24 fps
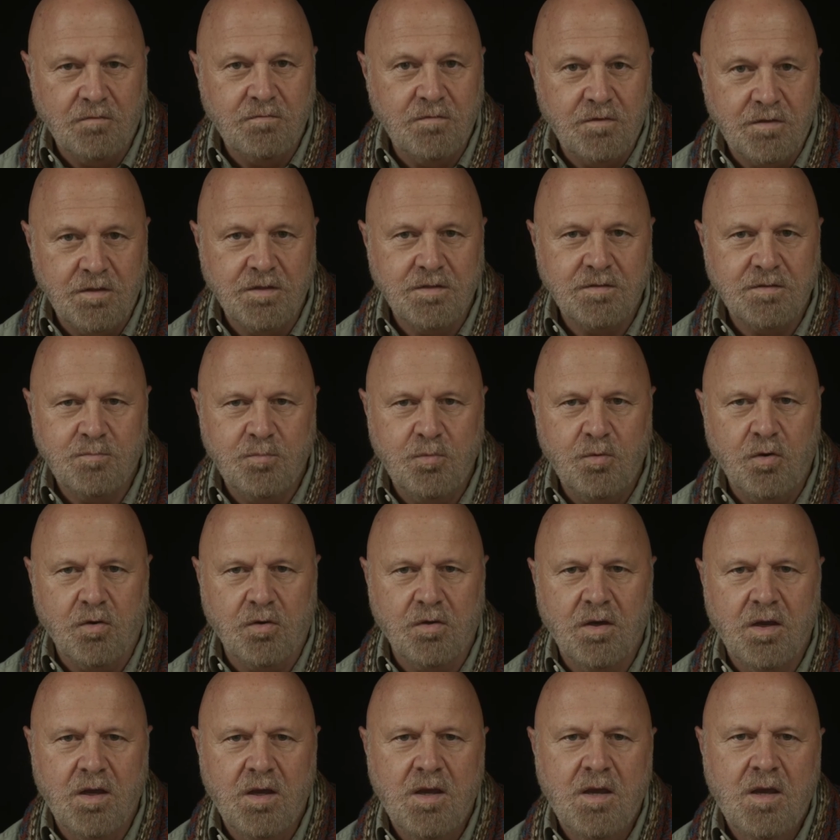of this
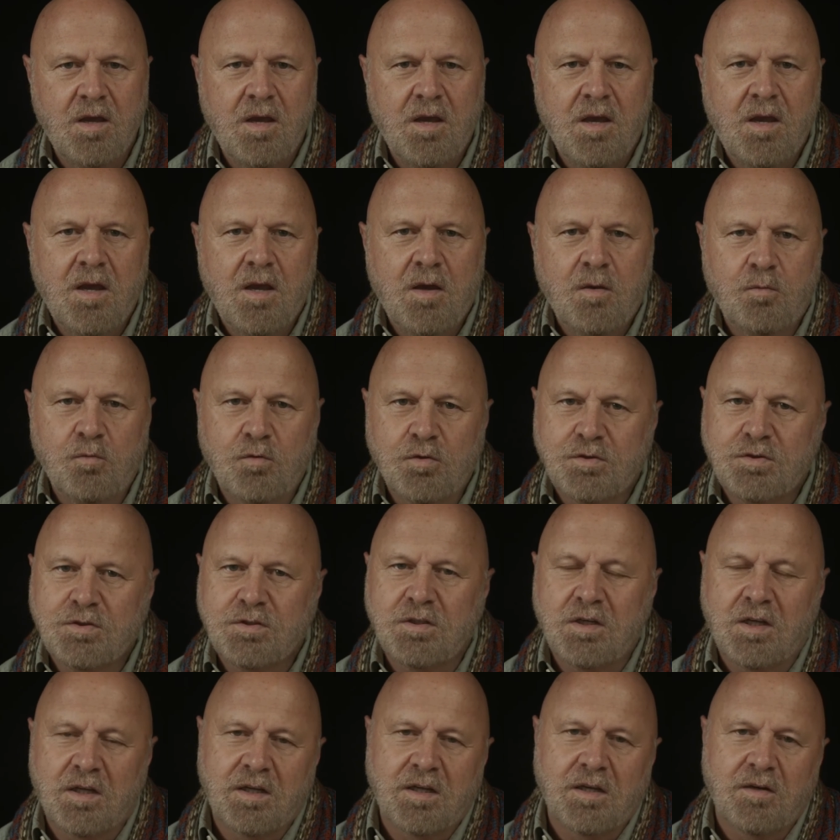book,
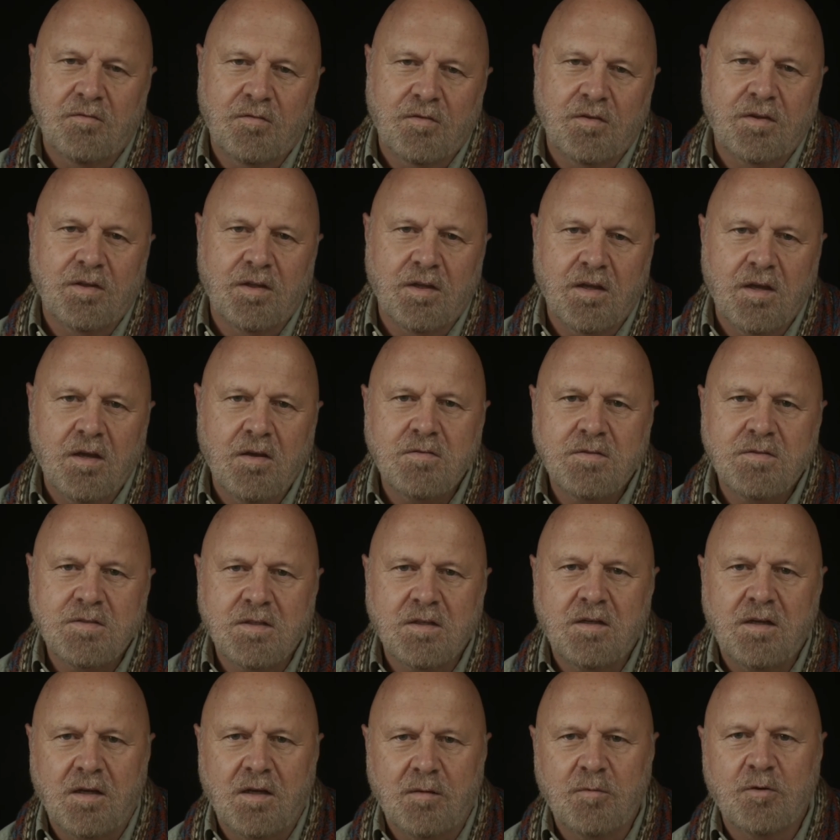which, like everything else
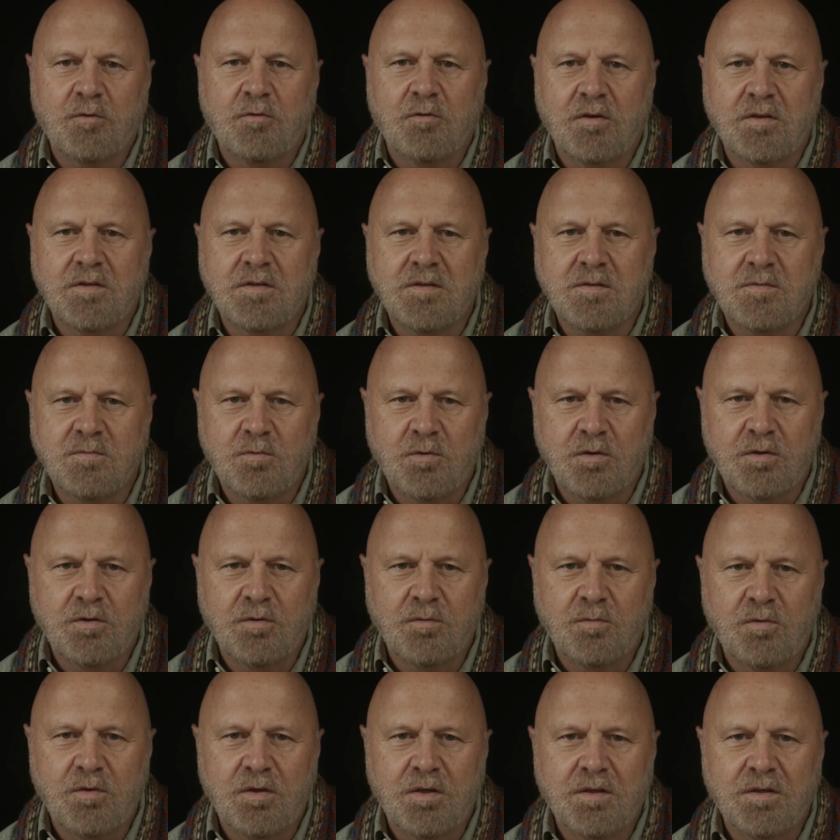in Climate Crisis
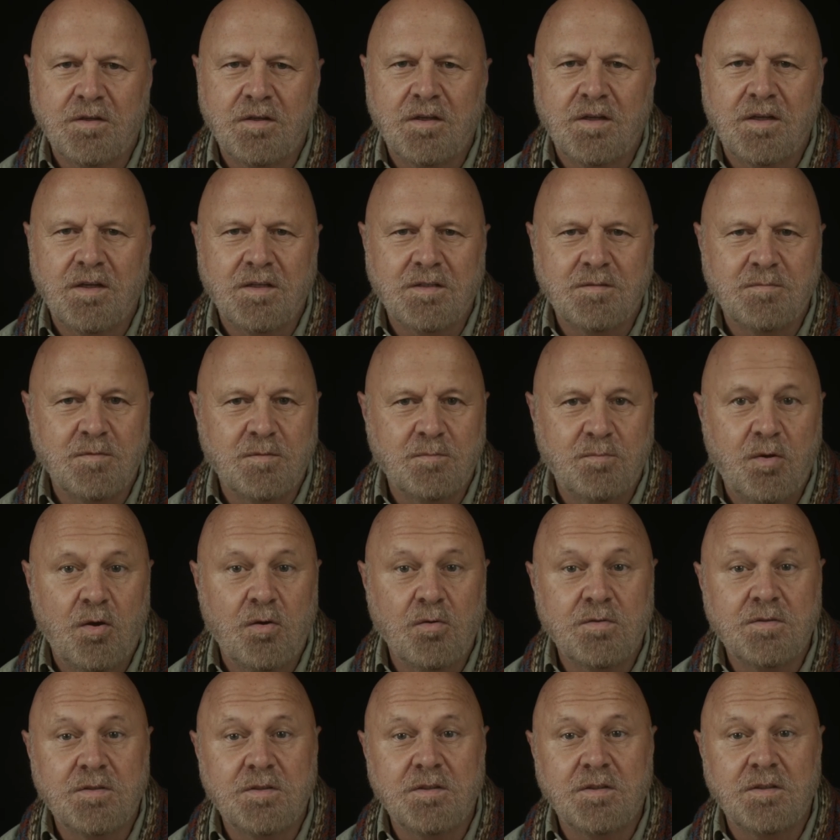101, has been
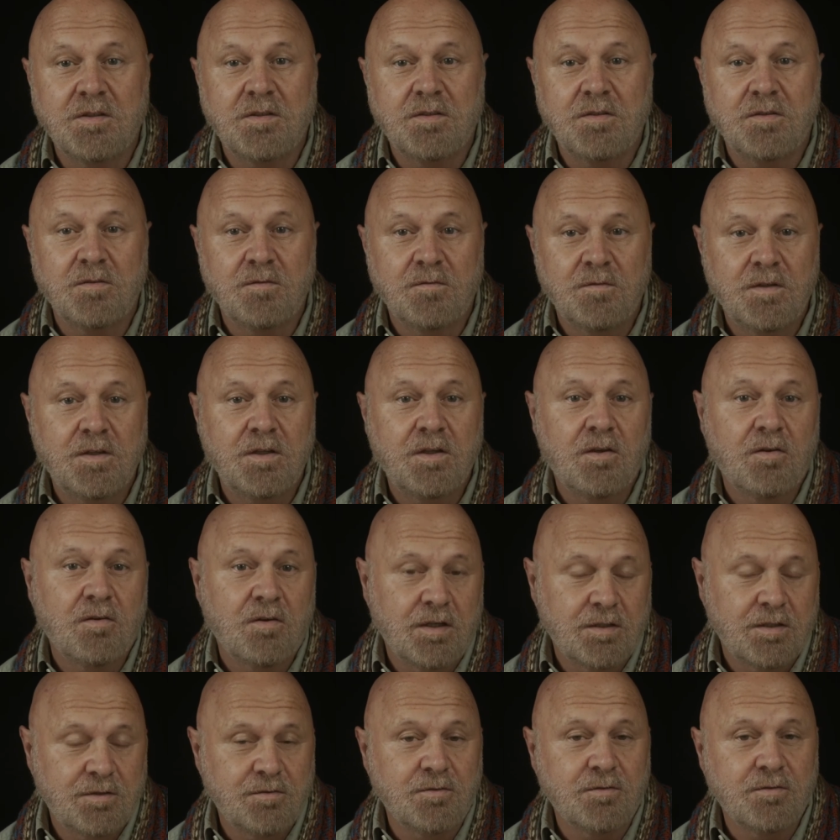posted to video
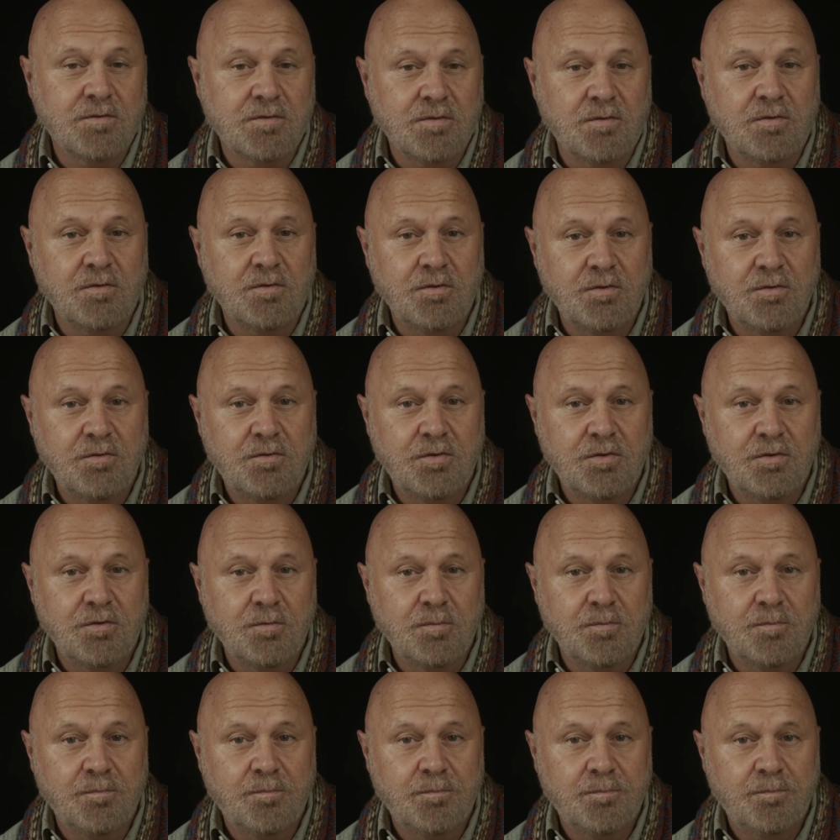lectures on
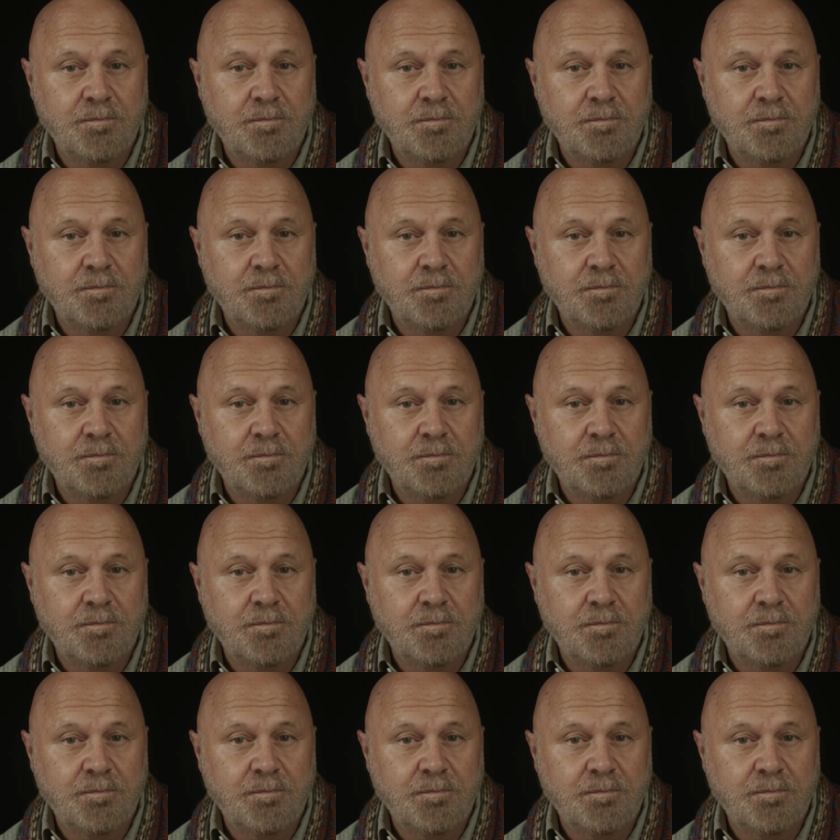YouTube.